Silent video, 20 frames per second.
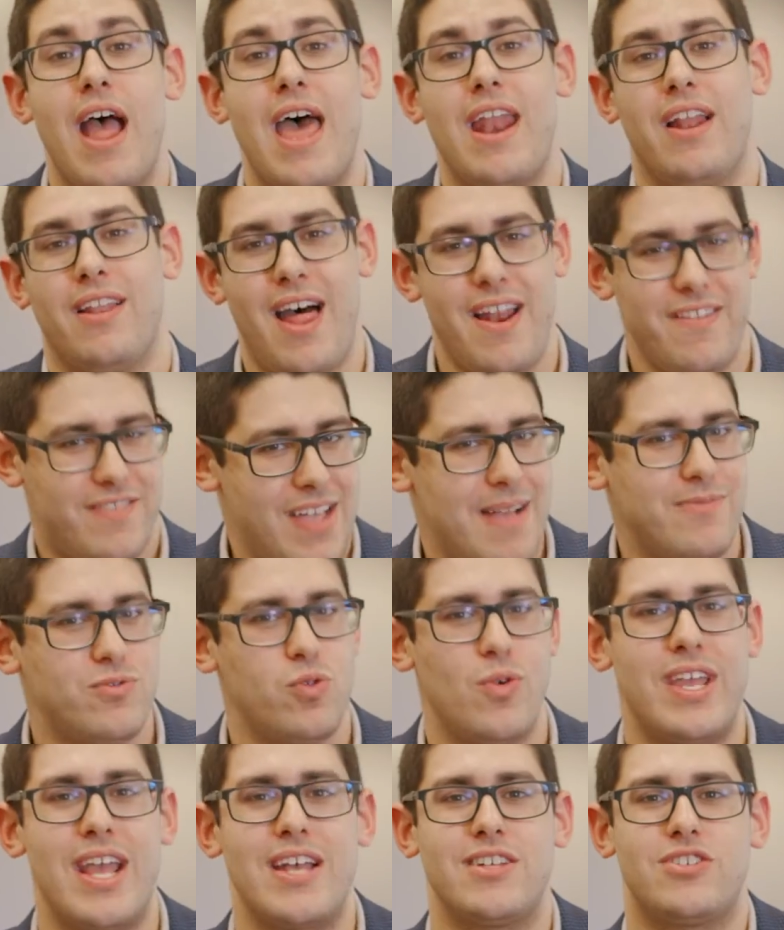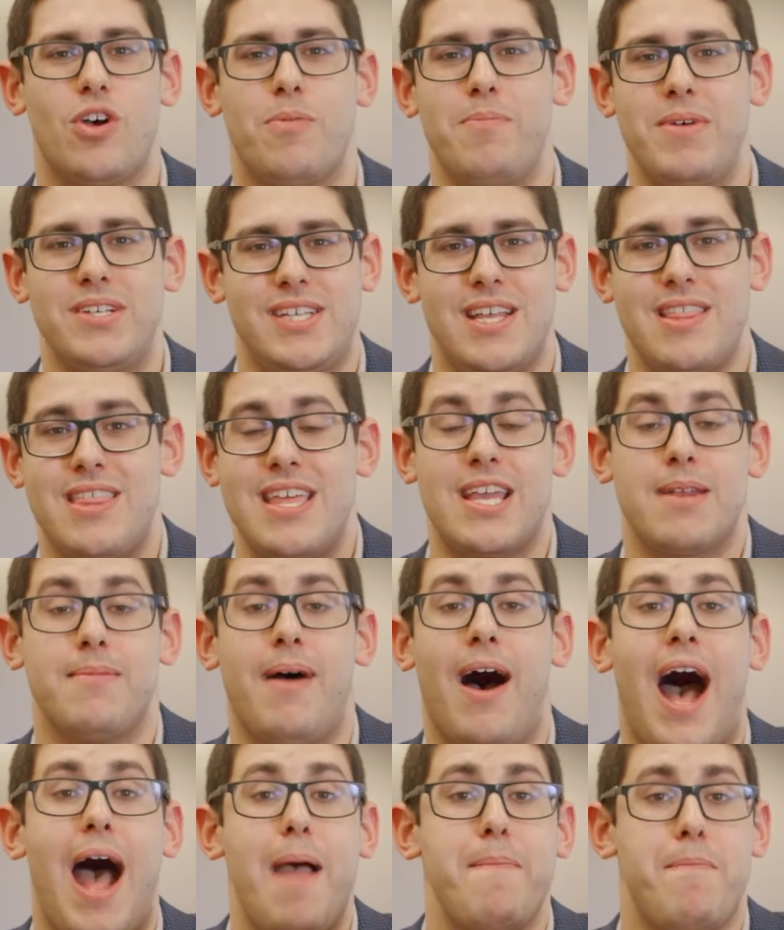And a lot of times we get so busy thinking
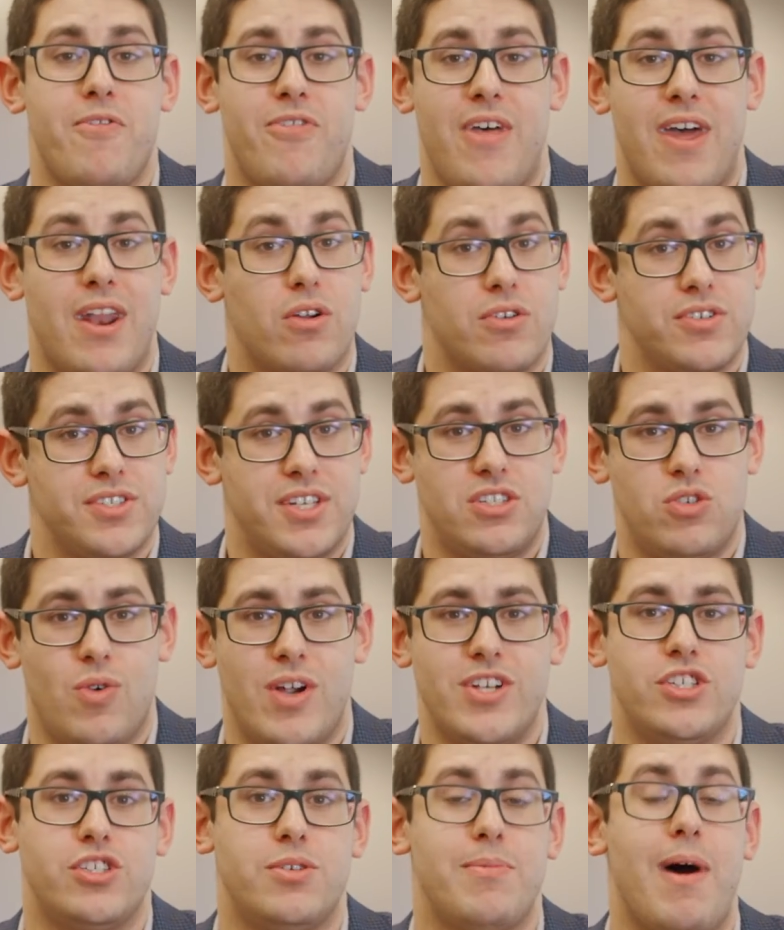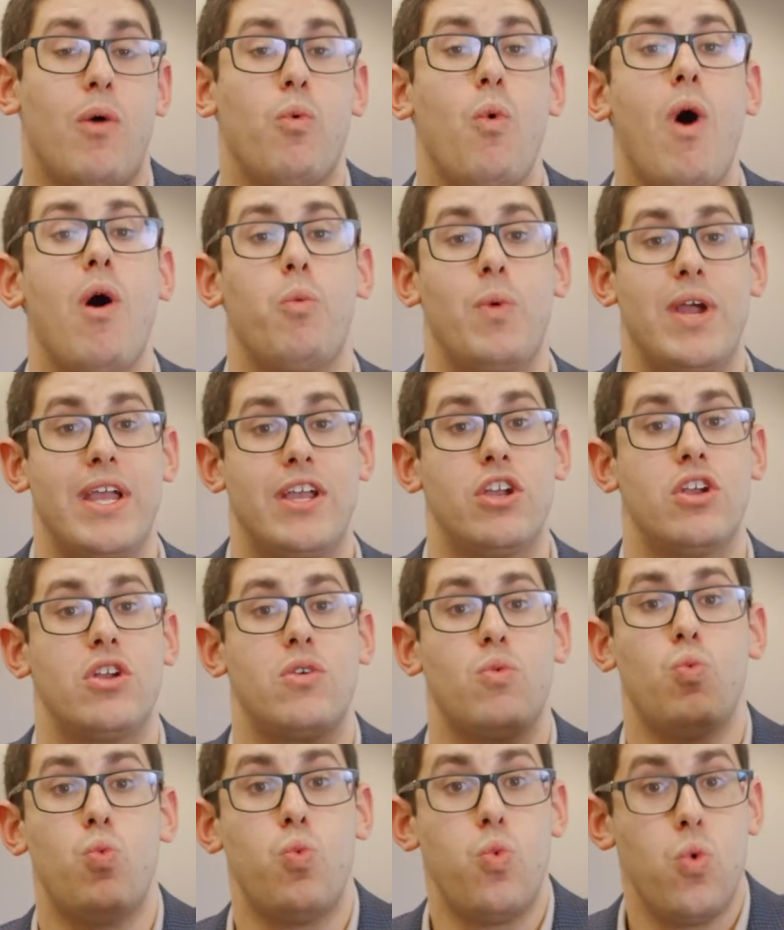about hypothetical situations, about what we
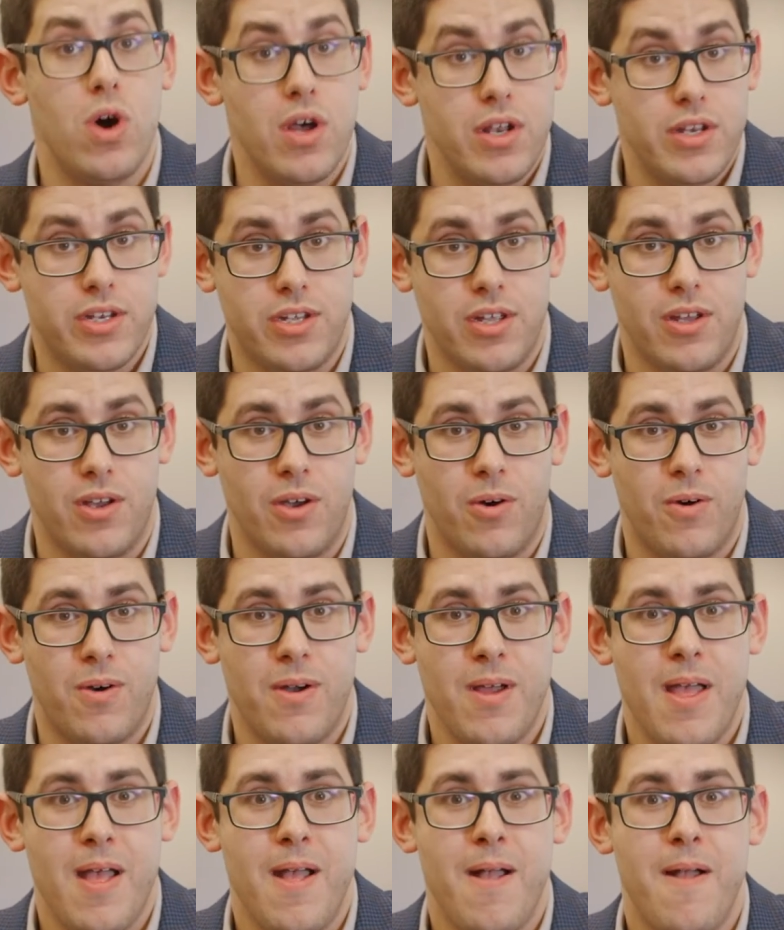would do,